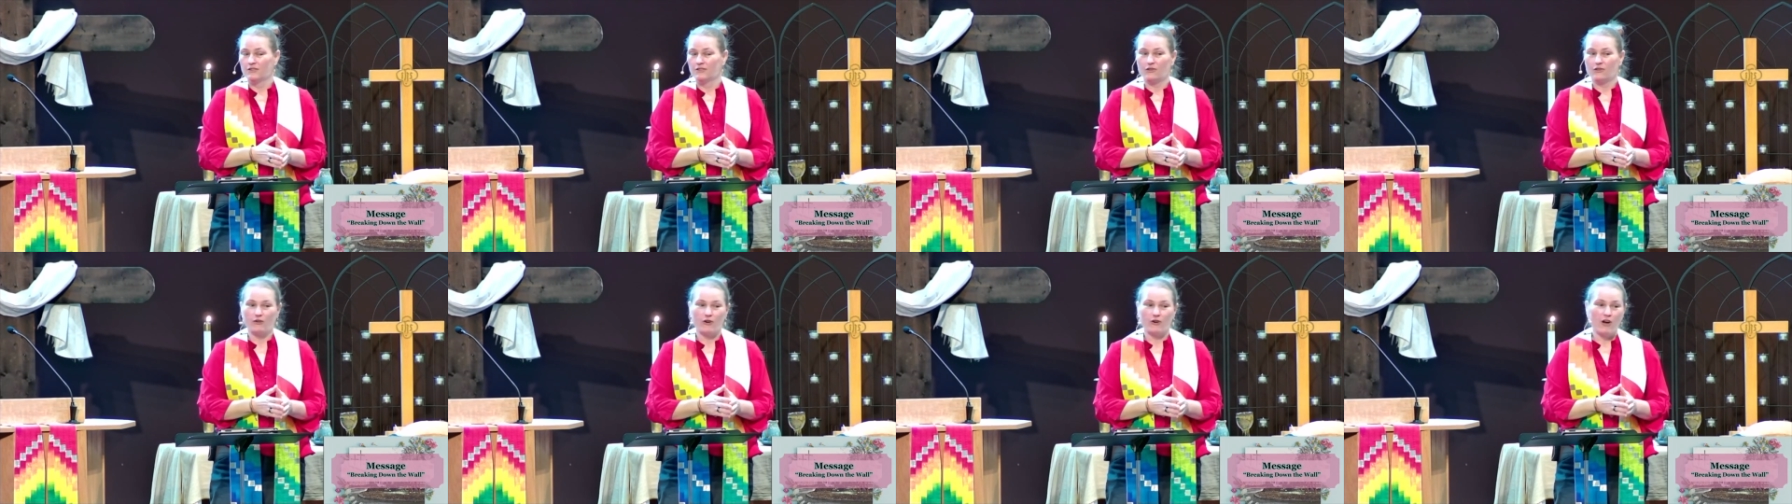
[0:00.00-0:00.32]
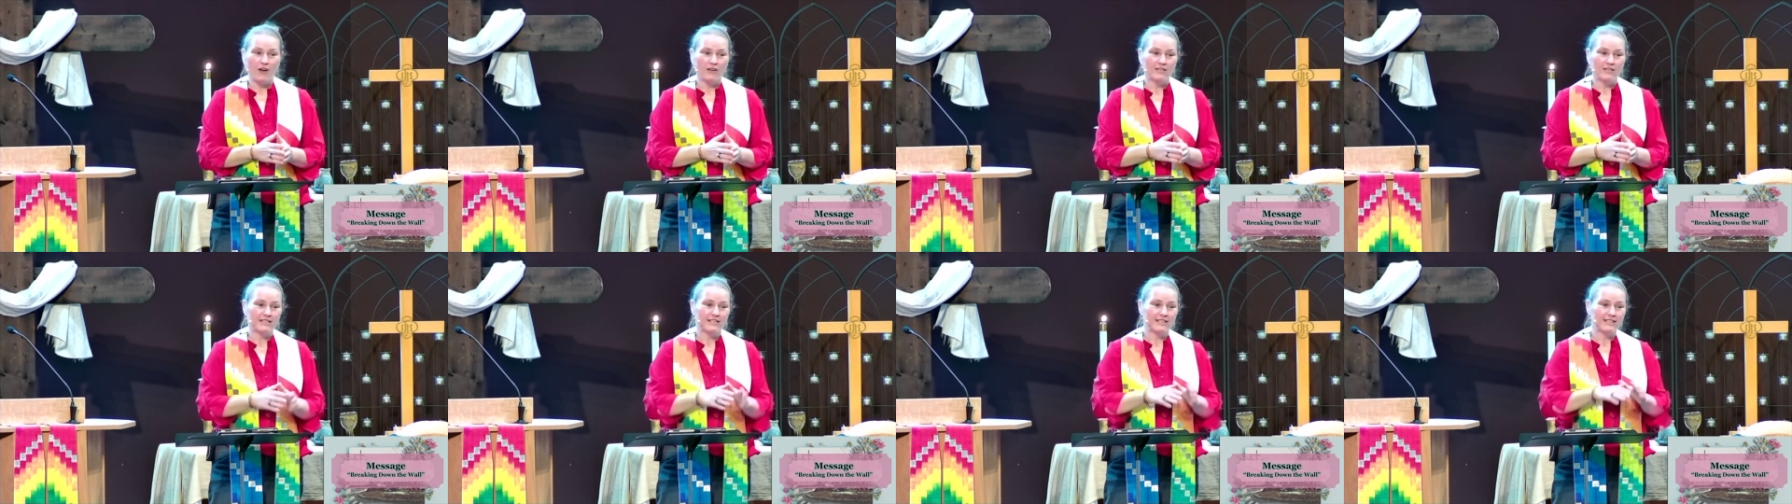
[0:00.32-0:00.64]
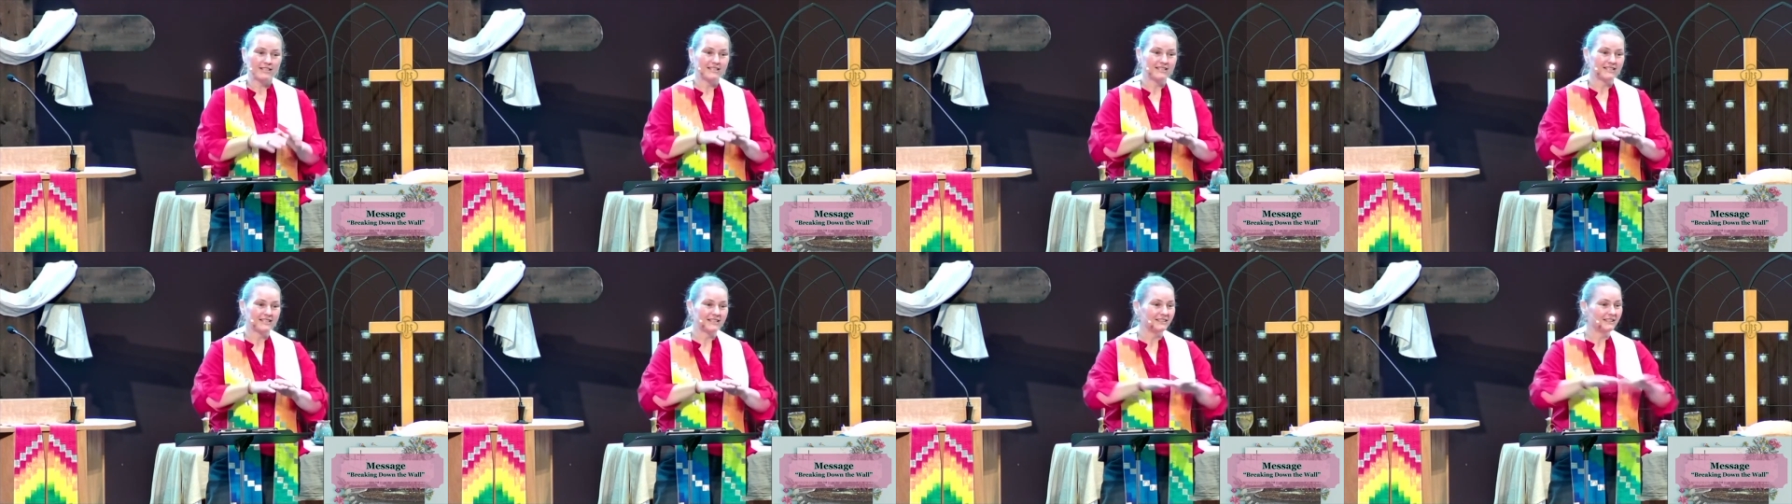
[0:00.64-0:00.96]
cross
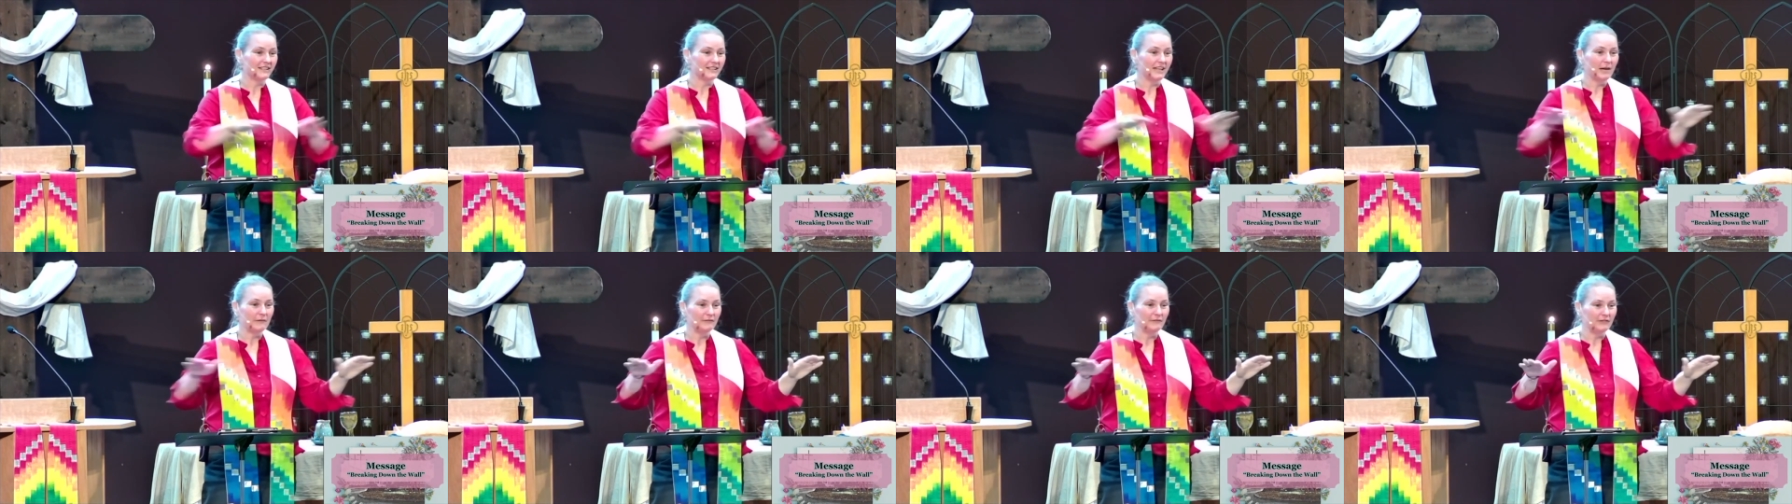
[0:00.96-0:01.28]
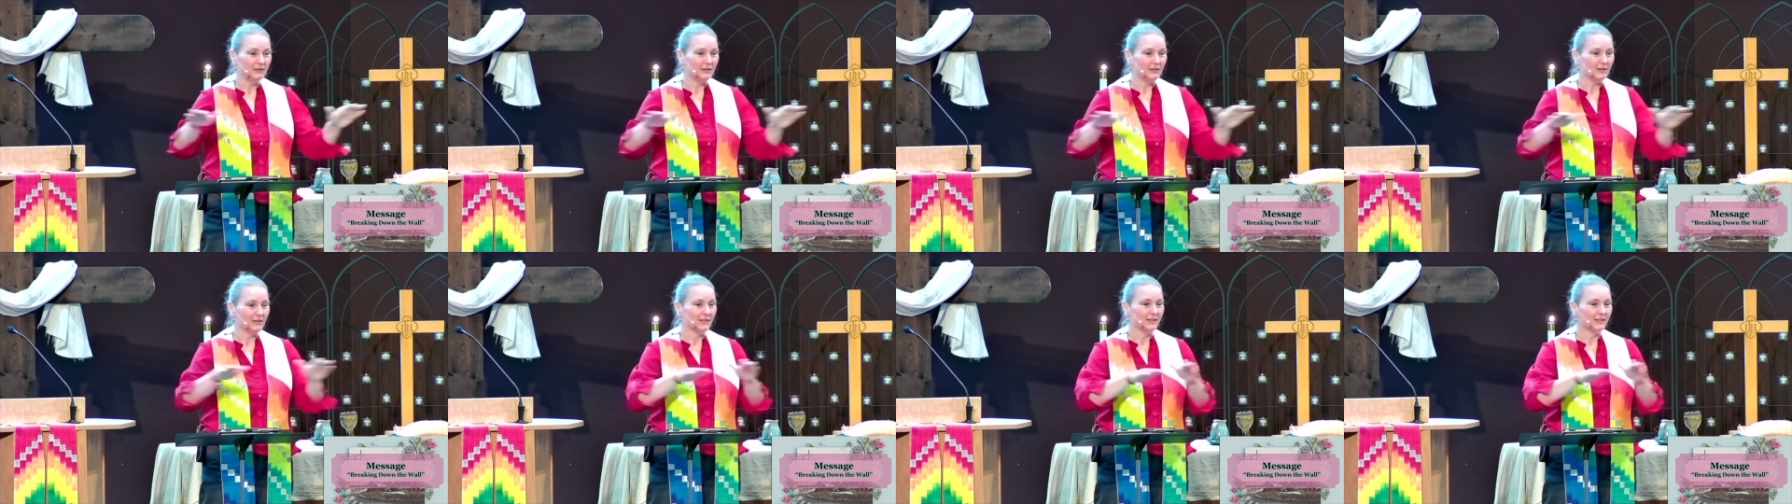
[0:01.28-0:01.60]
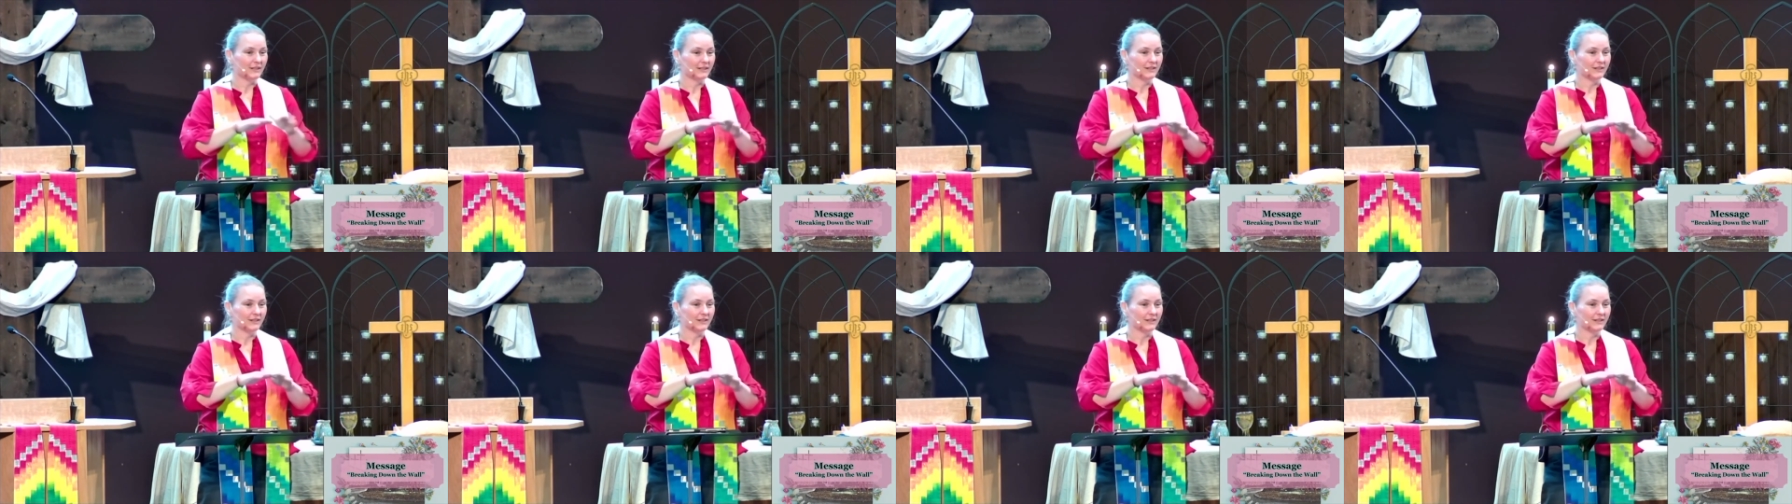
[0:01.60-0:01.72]
is the leveler.